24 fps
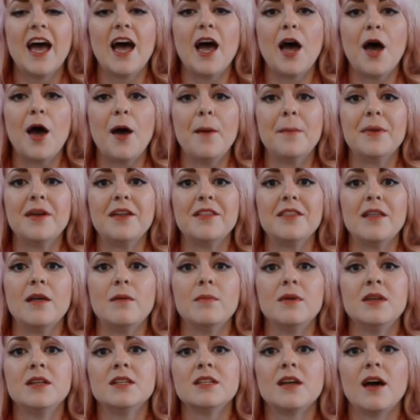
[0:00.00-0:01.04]
But in the
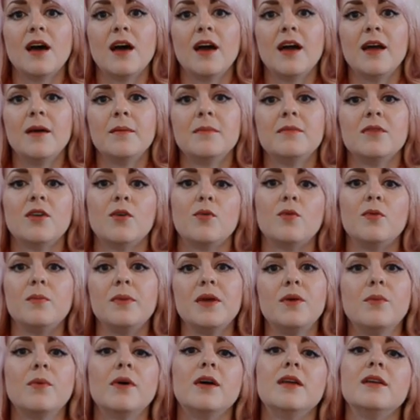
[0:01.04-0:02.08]
meantime, there will
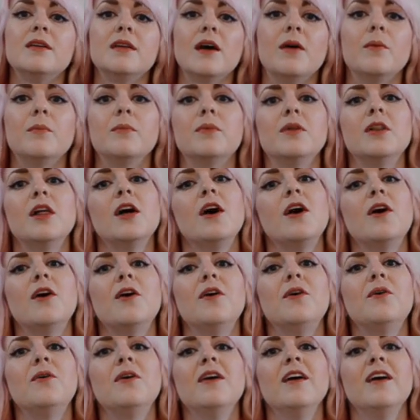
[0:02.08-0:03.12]
be one down
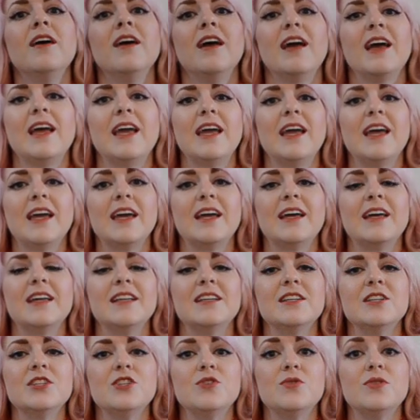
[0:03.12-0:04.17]
below
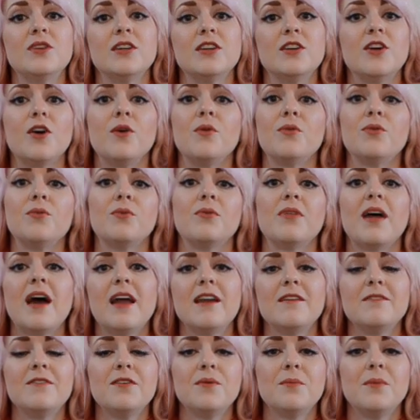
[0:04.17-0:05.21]
and you can go through
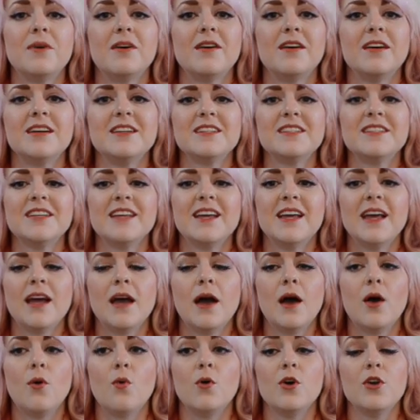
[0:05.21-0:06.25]
that if you want,
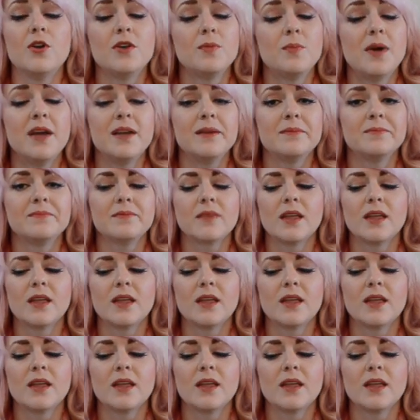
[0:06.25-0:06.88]
or you can wait.